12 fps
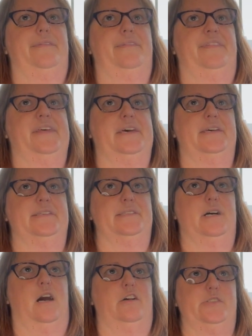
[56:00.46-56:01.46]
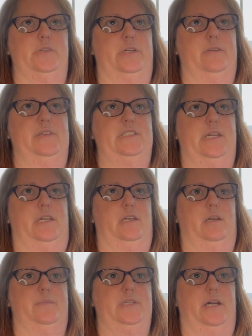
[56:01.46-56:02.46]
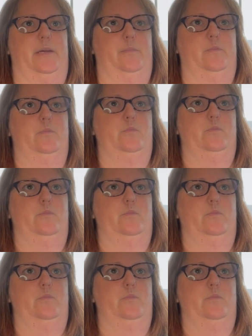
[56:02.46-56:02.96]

that is also going to be taking up time.